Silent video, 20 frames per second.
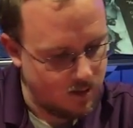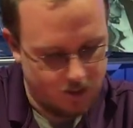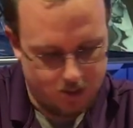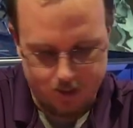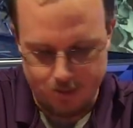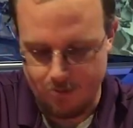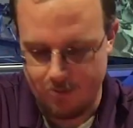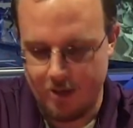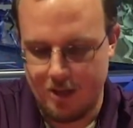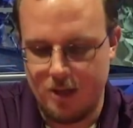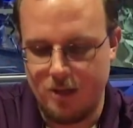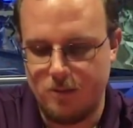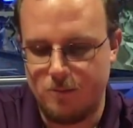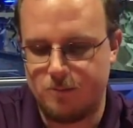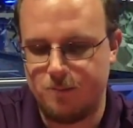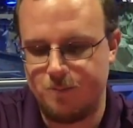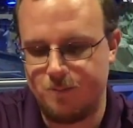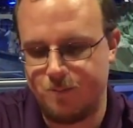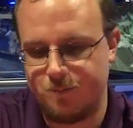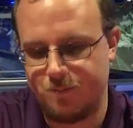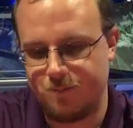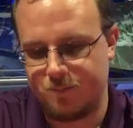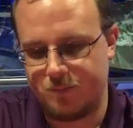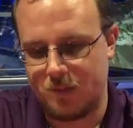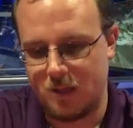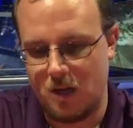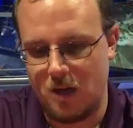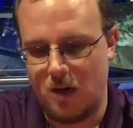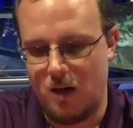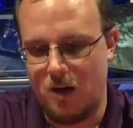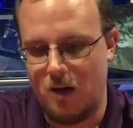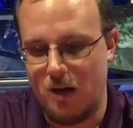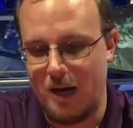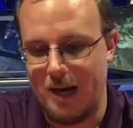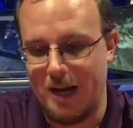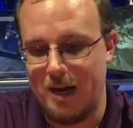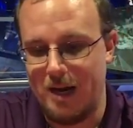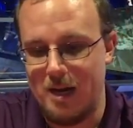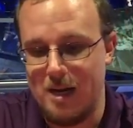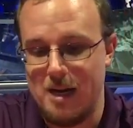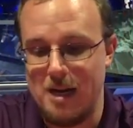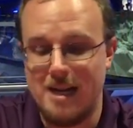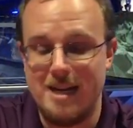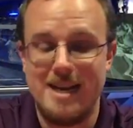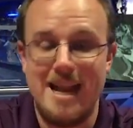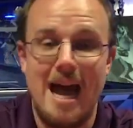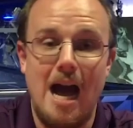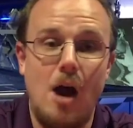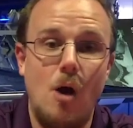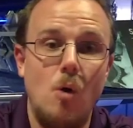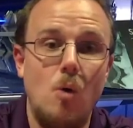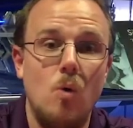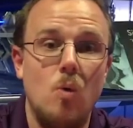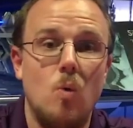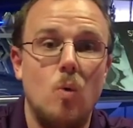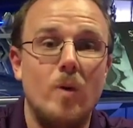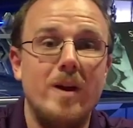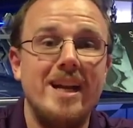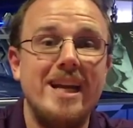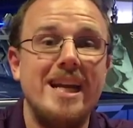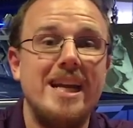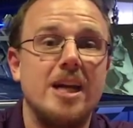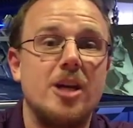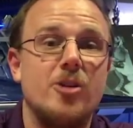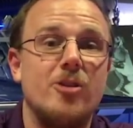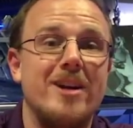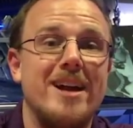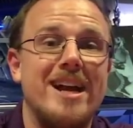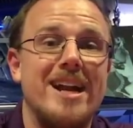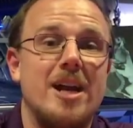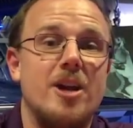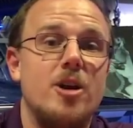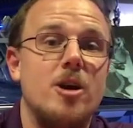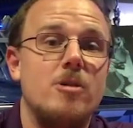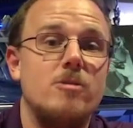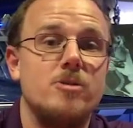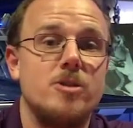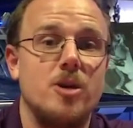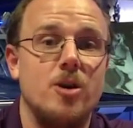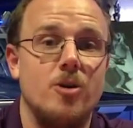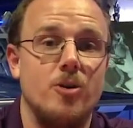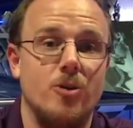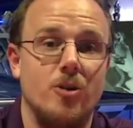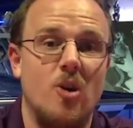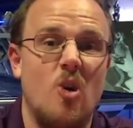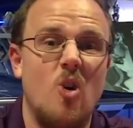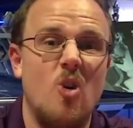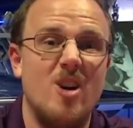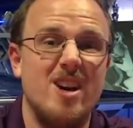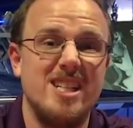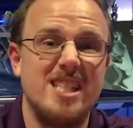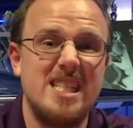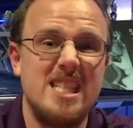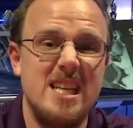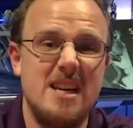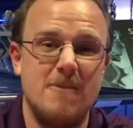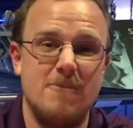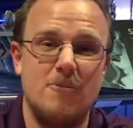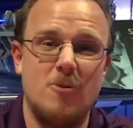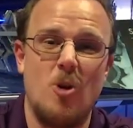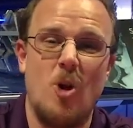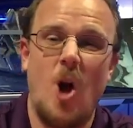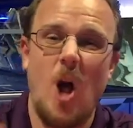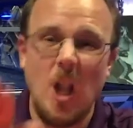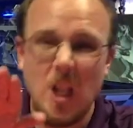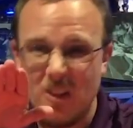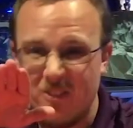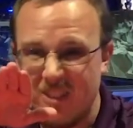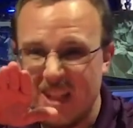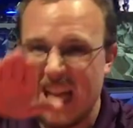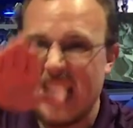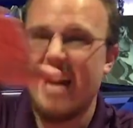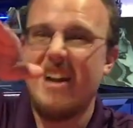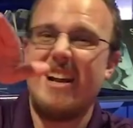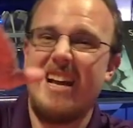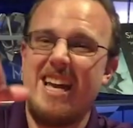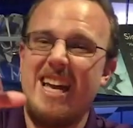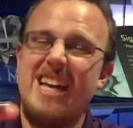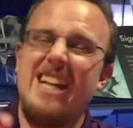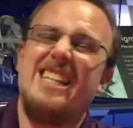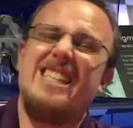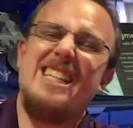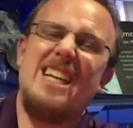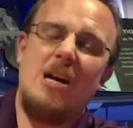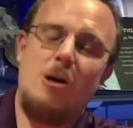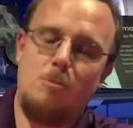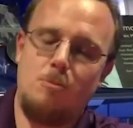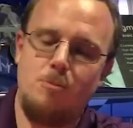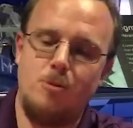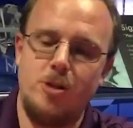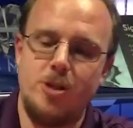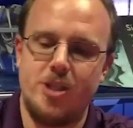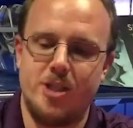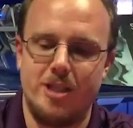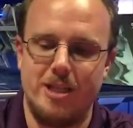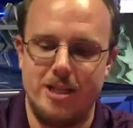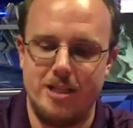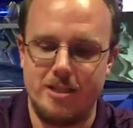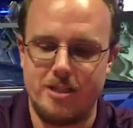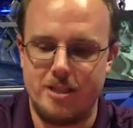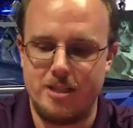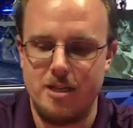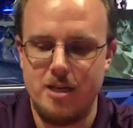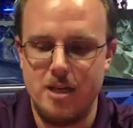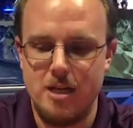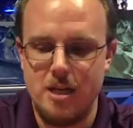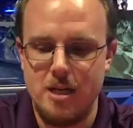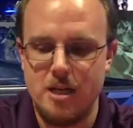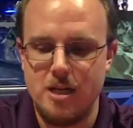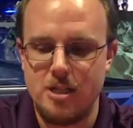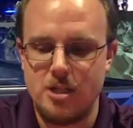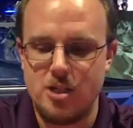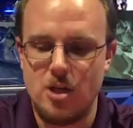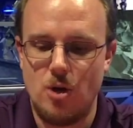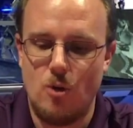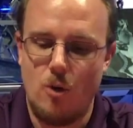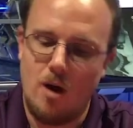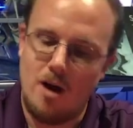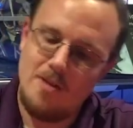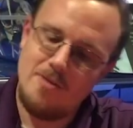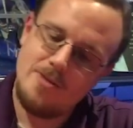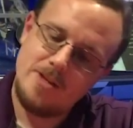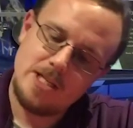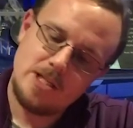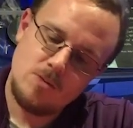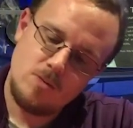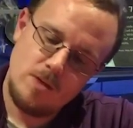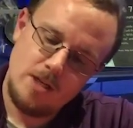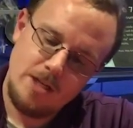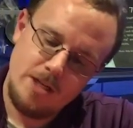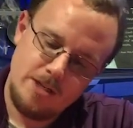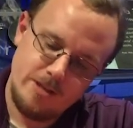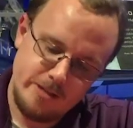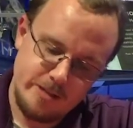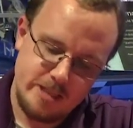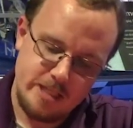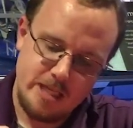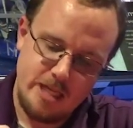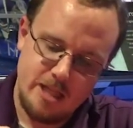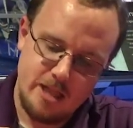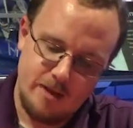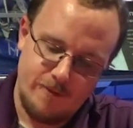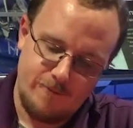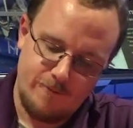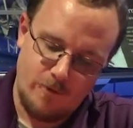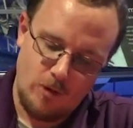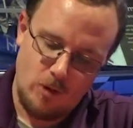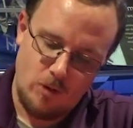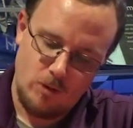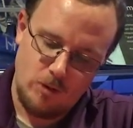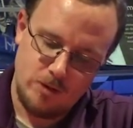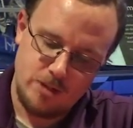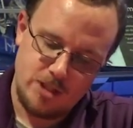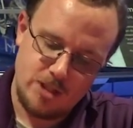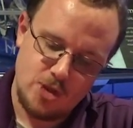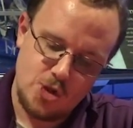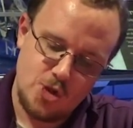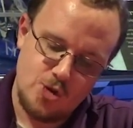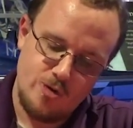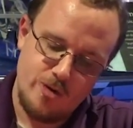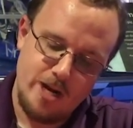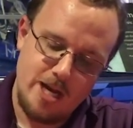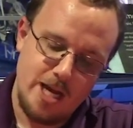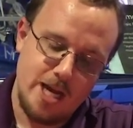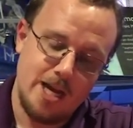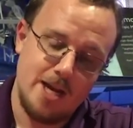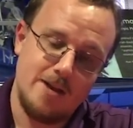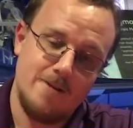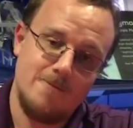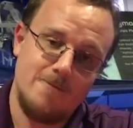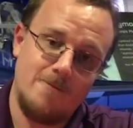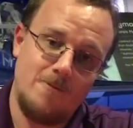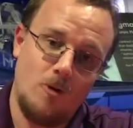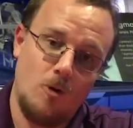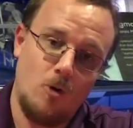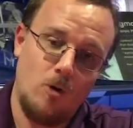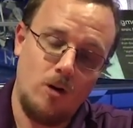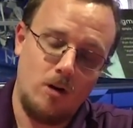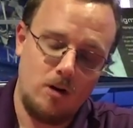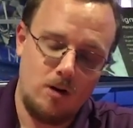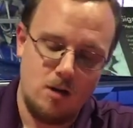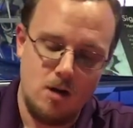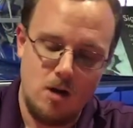There we go. All right, now we need to create a nose cone or a tip for all of the air to hit to help push this. So on this one, you'll see the folds three and four,